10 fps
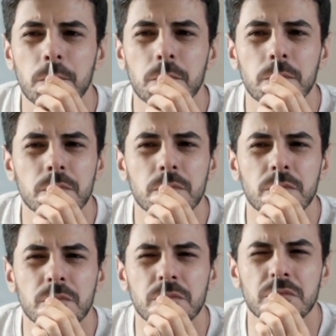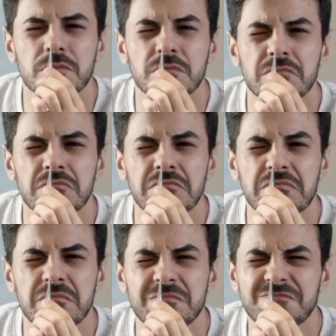Don't forget the Crop Preserver,
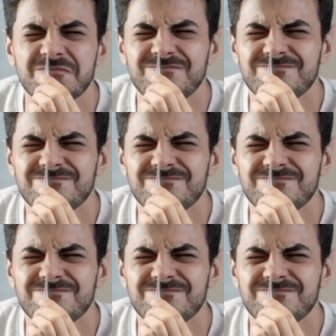Ball Deodorant